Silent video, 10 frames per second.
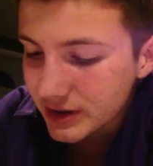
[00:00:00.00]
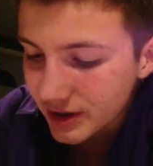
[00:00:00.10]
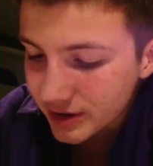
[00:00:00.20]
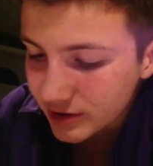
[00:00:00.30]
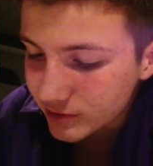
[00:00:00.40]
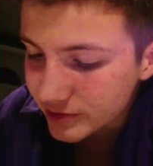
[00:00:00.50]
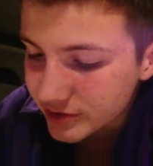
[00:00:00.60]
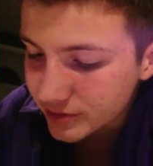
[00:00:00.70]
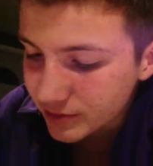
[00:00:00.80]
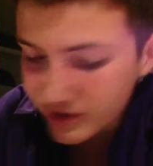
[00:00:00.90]
In the equation
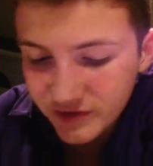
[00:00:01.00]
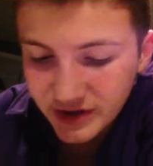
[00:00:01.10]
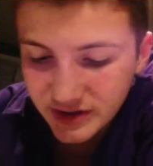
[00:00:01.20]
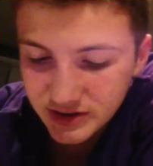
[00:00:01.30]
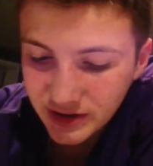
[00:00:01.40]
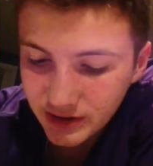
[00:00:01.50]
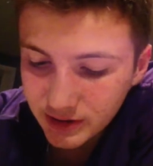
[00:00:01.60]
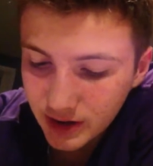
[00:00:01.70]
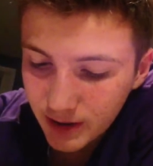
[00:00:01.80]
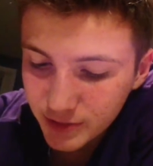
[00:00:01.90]
above, zinc and
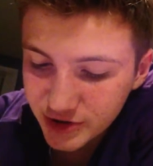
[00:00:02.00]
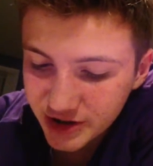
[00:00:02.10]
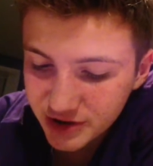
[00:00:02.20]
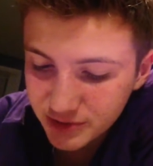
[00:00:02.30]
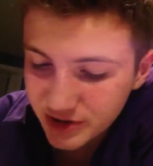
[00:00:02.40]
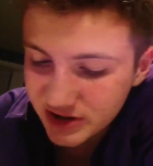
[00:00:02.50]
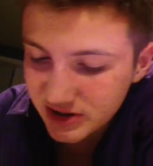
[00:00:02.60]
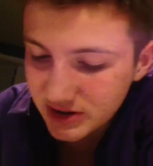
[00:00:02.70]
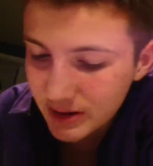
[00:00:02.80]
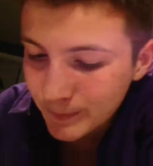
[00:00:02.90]
copper change places.